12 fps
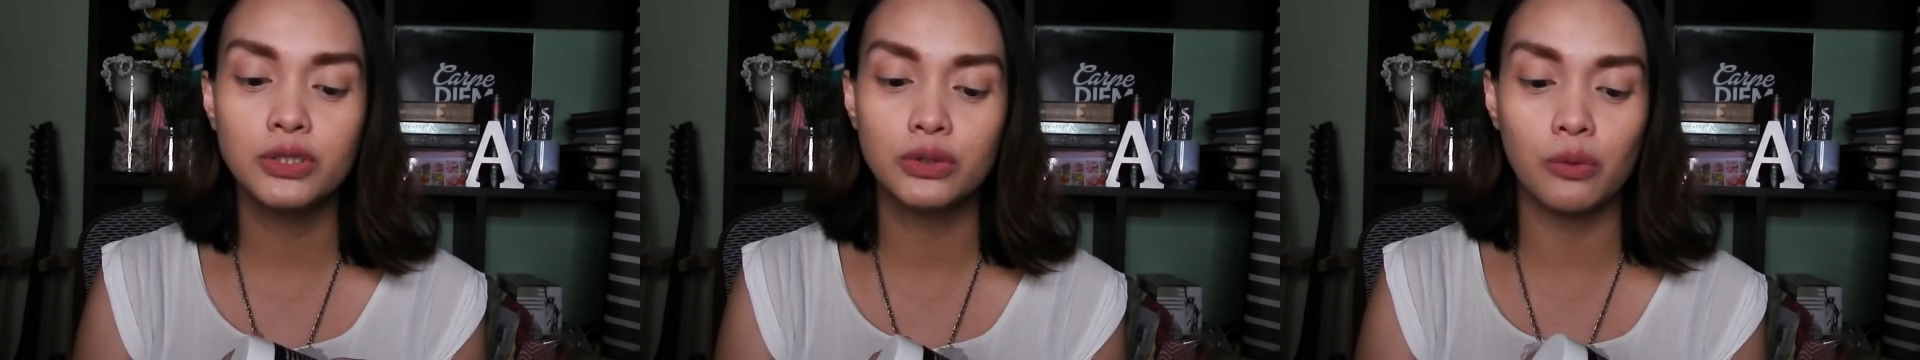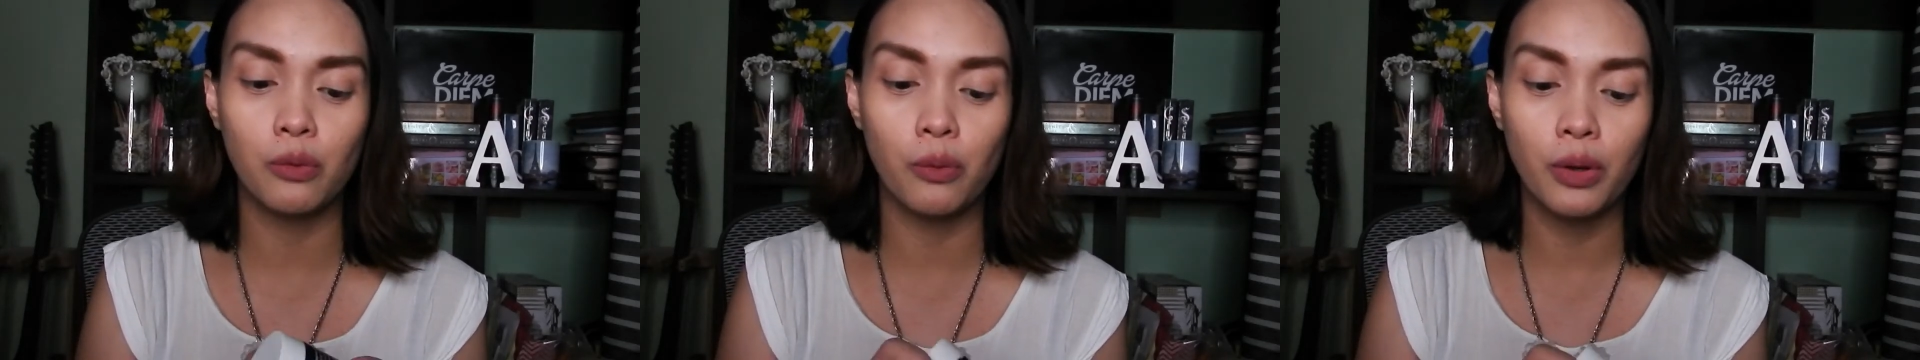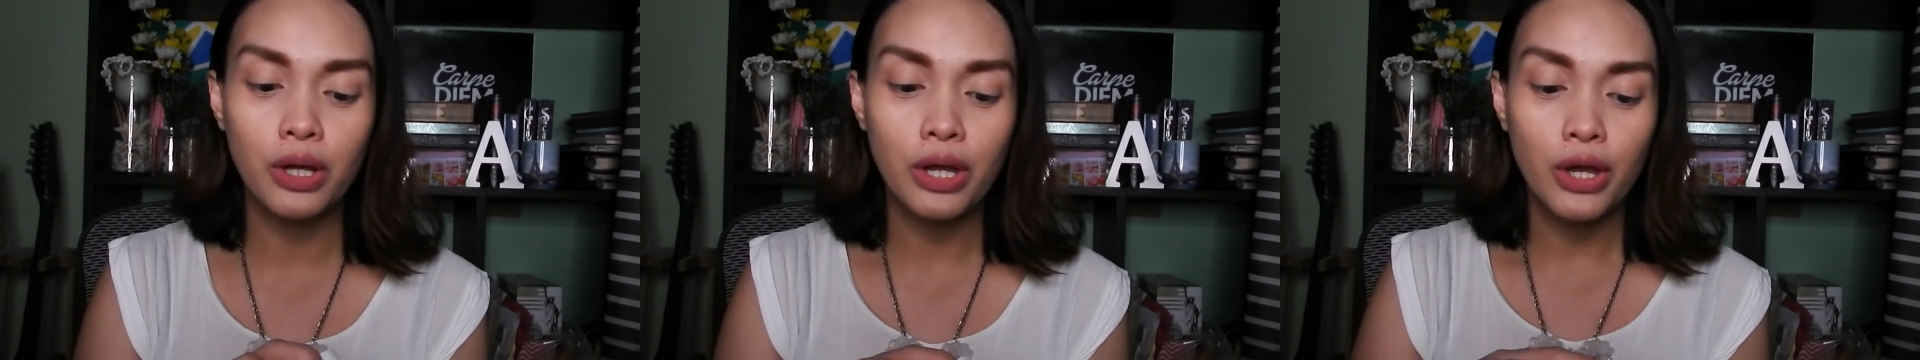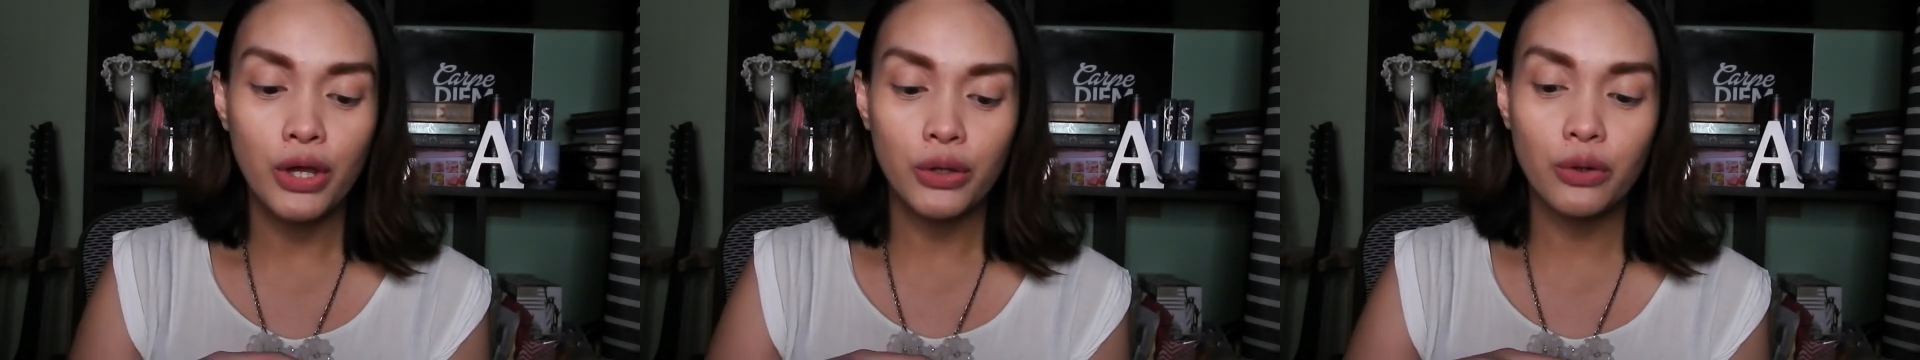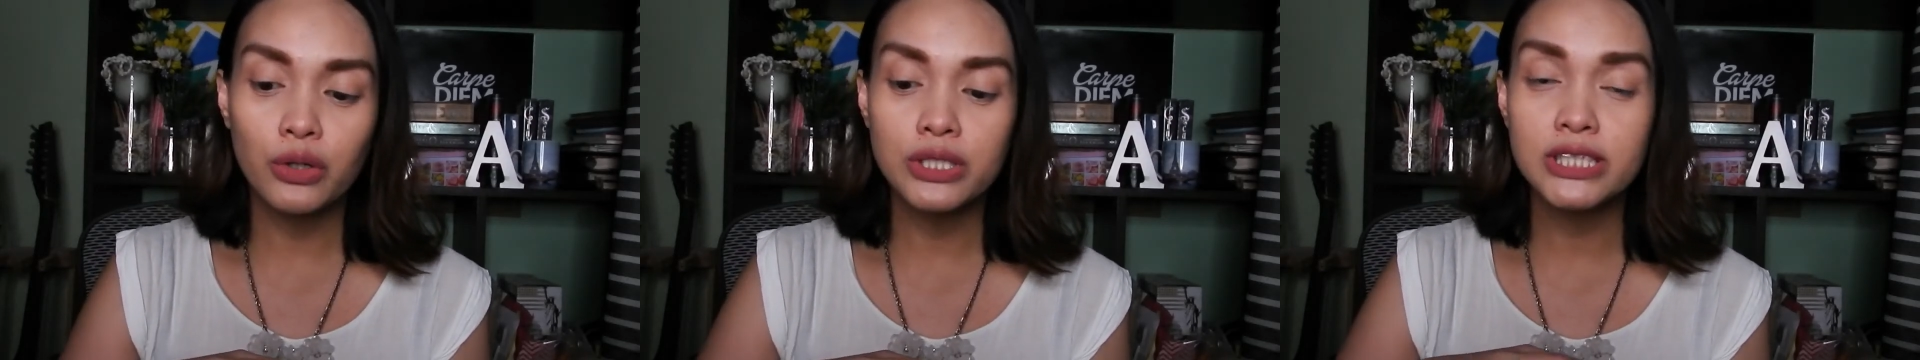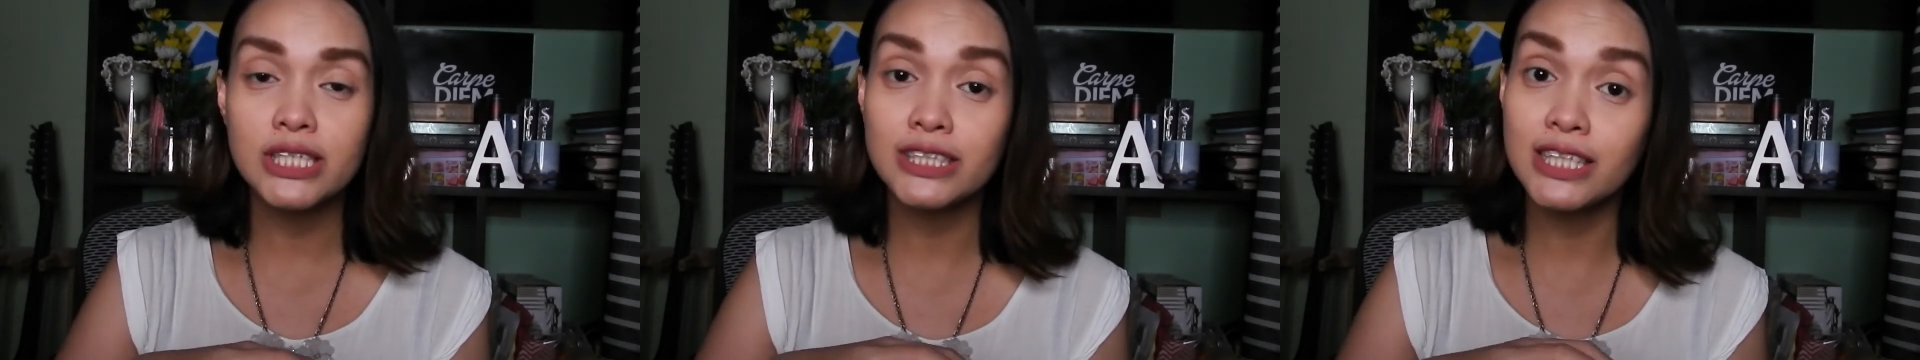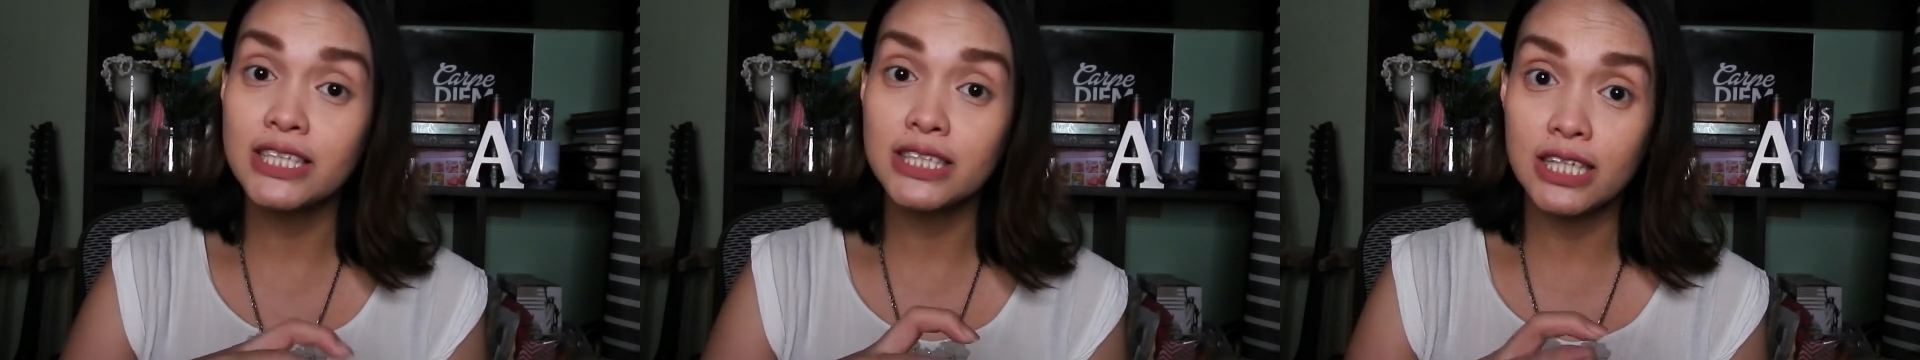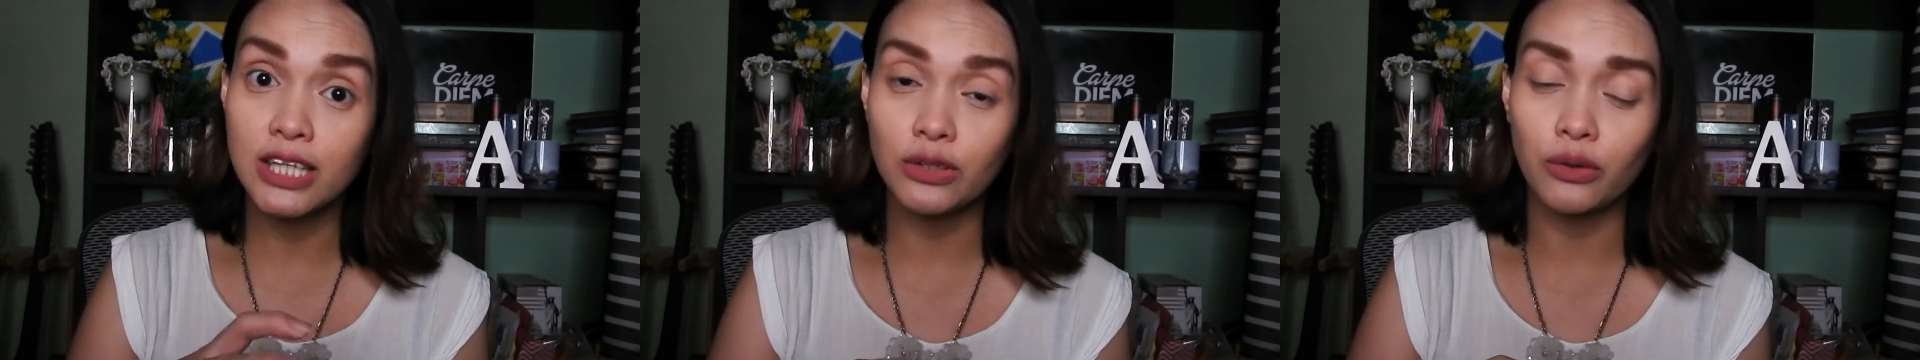So, yung
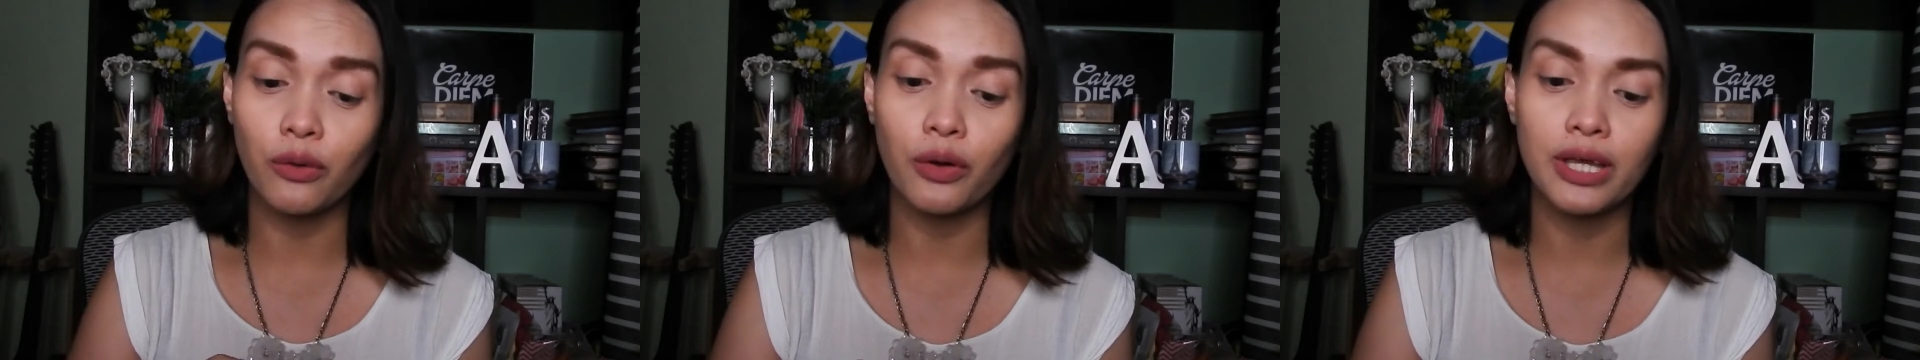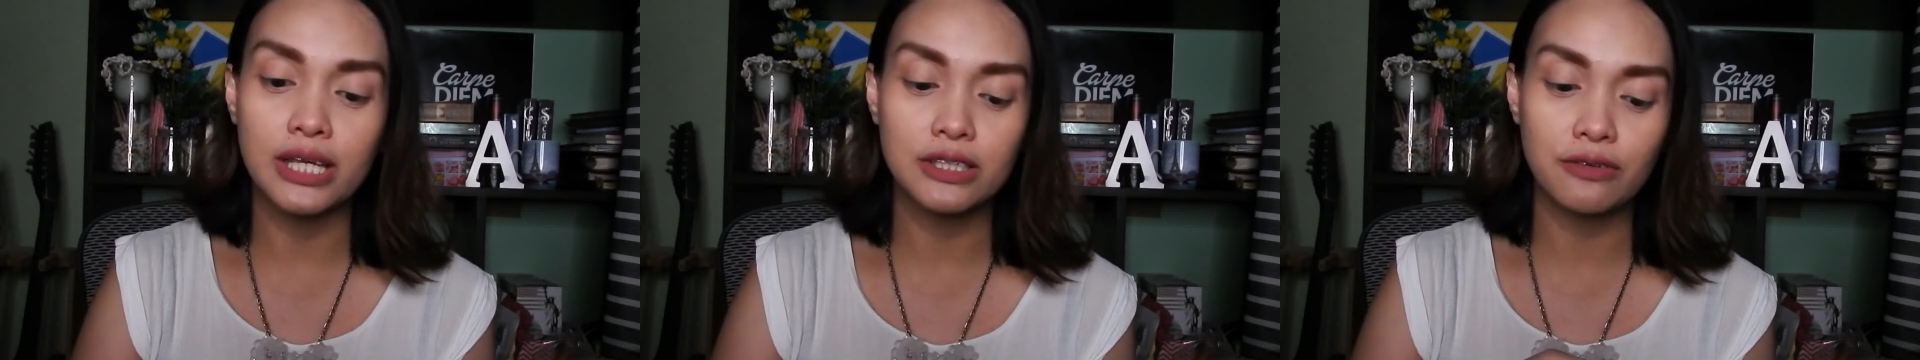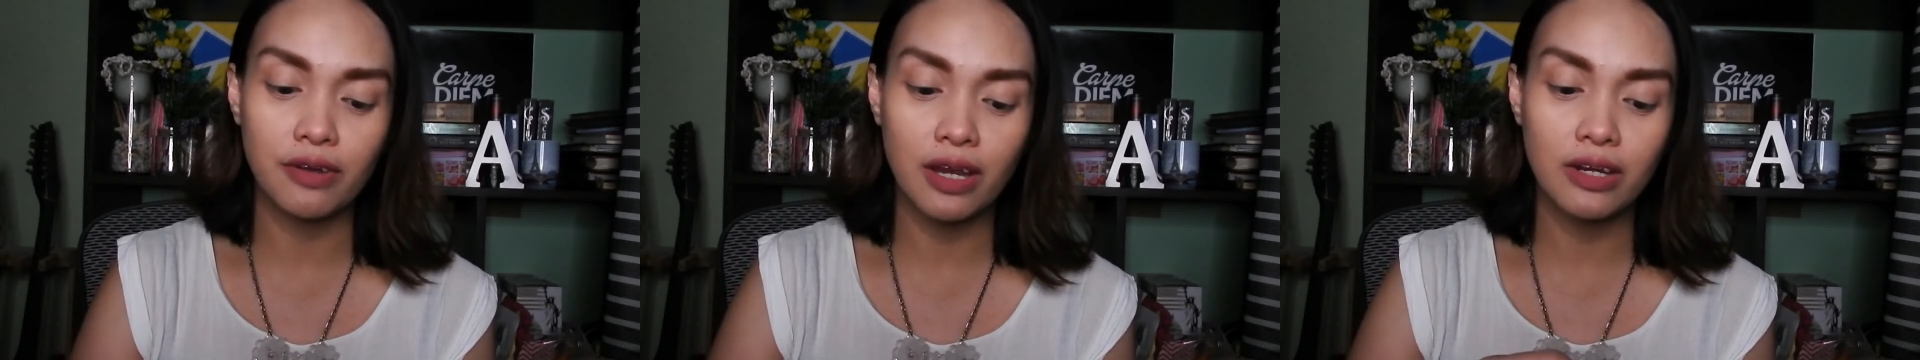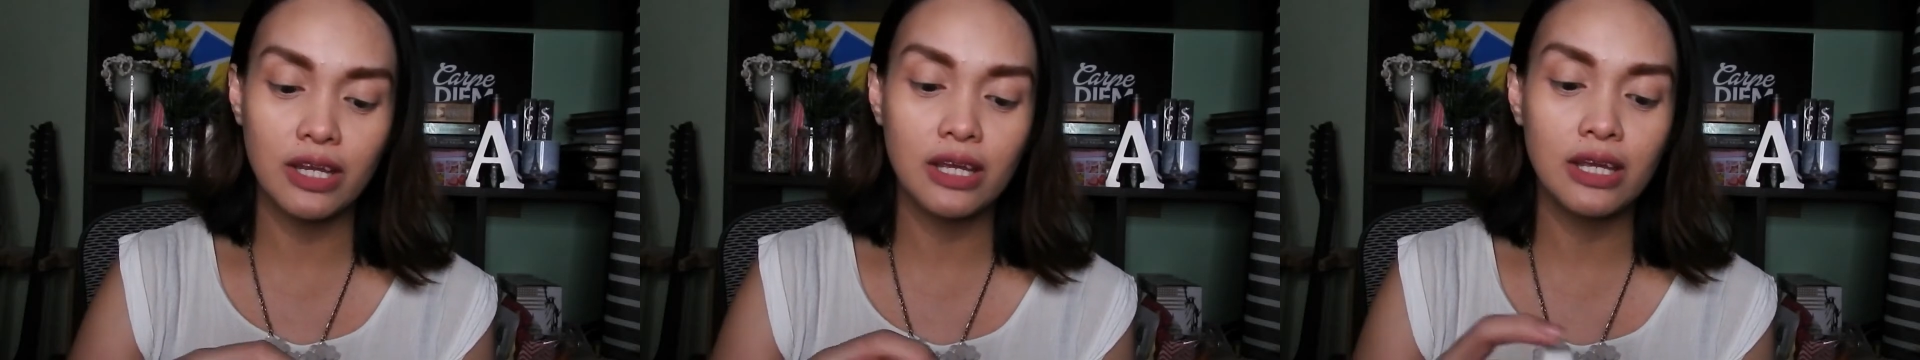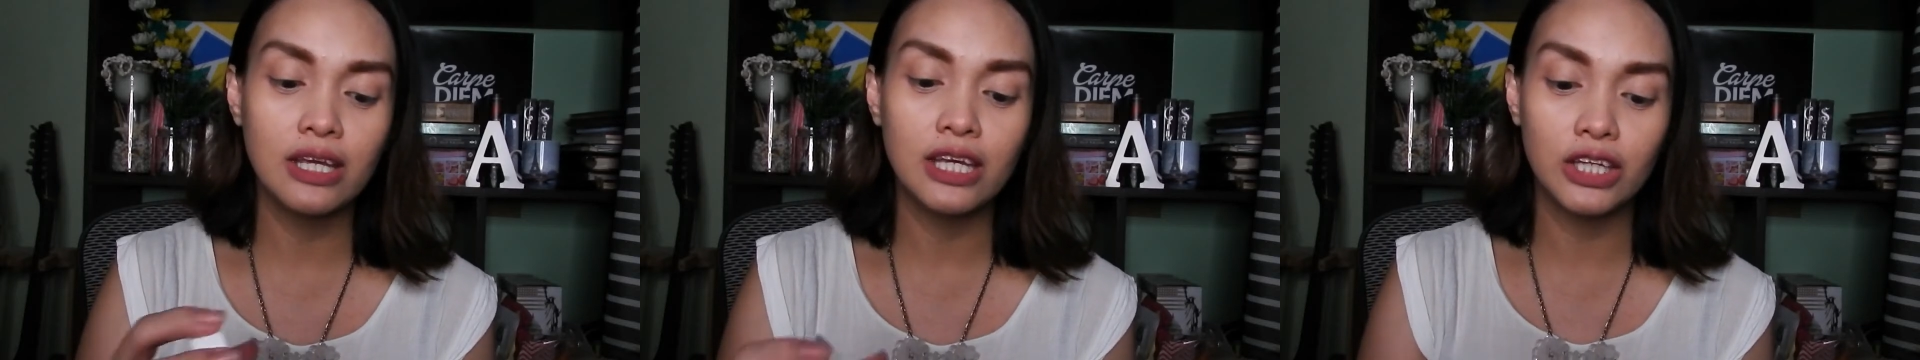consistency nito is very